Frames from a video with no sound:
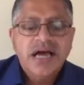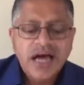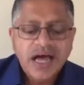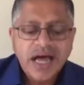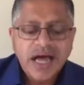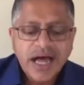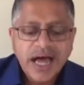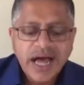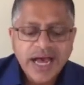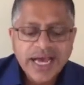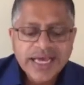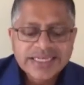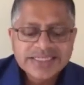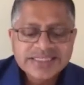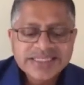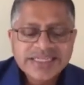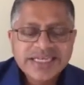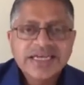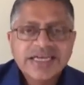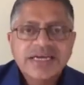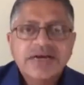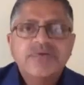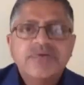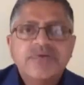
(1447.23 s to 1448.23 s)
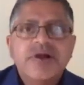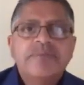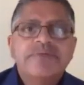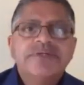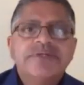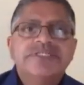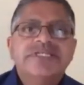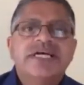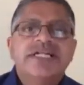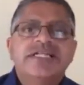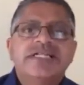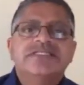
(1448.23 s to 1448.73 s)
Isaac
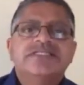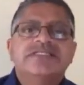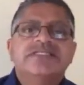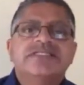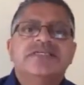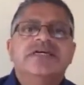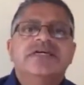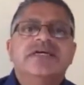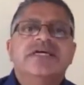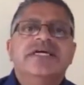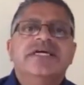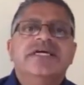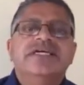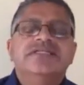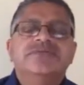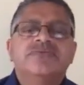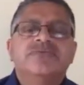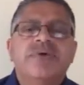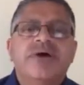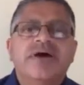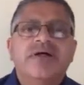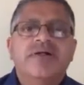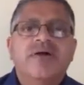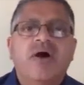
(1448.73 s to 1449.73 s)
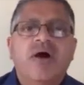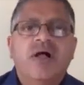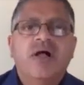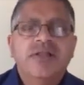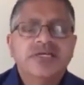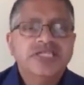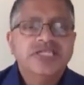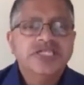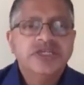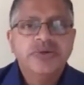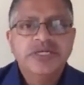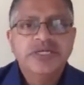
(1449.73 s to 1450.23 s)
represents Israel, all
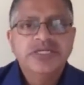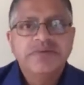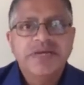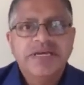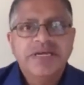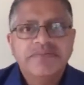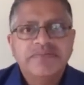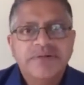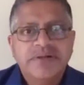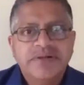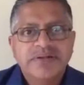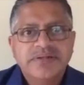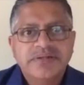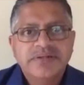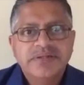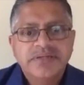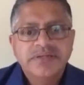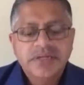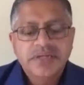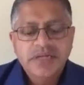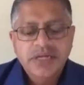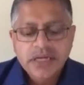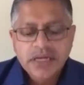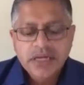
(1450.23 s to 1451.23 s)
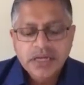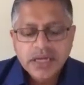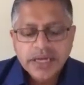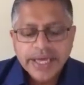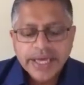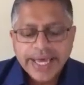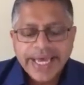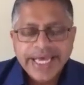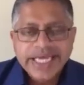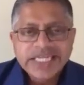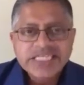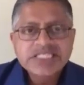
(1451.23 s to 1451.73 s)
the Jewish people.
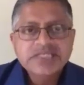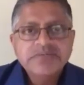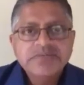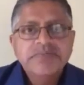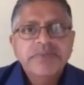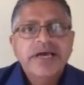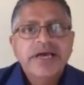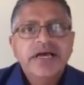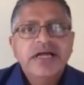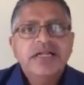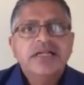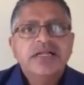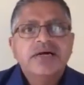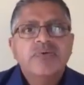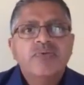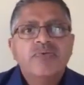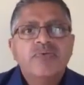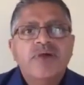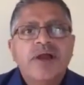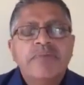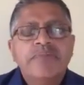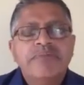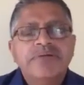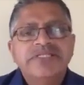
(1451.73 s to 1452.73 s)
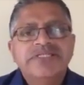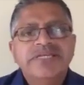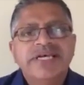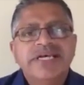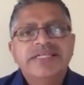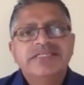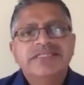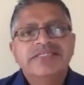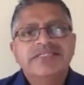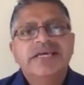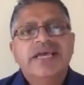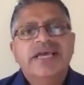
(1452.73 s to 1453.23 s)
Ishmael
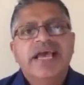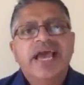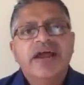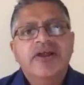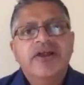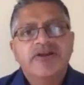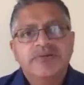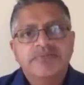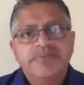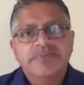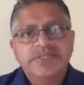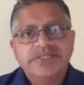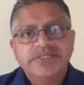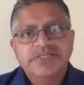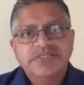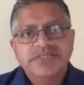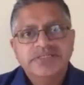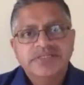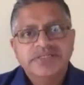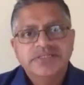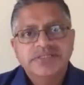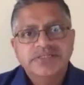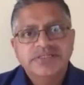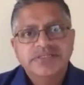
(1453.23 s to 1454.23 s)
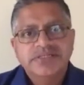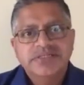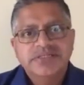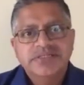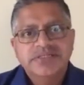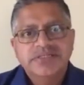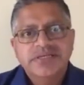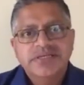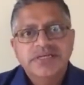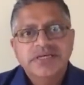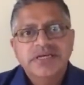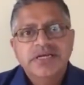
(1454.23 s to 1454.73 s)
represents the Arabs
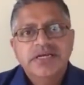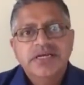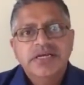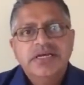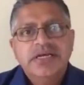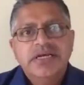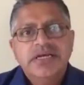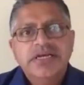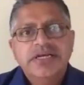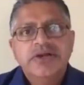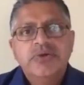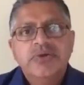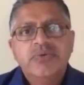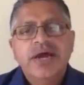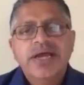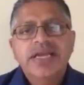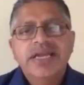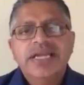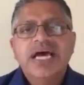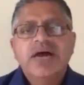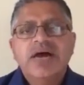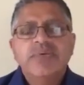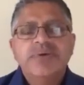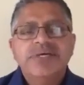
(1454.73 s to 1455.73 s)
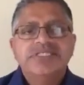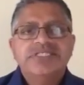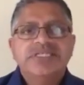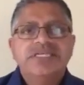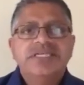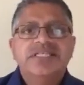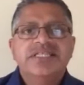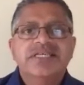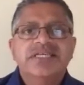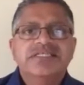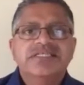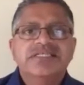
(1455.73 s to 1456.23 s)
you know right now we see
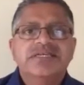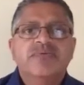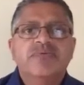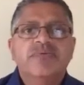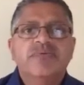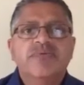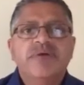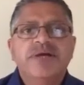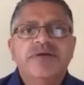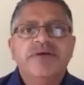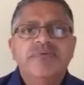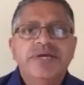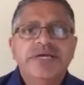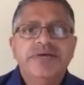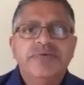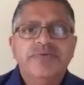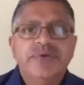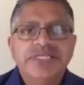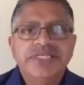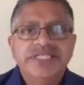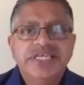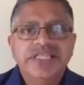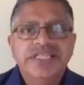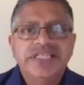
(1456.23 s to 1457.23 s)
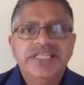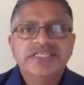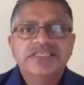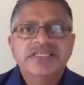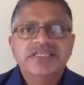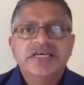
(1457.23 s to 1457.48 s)
this we, we, we see this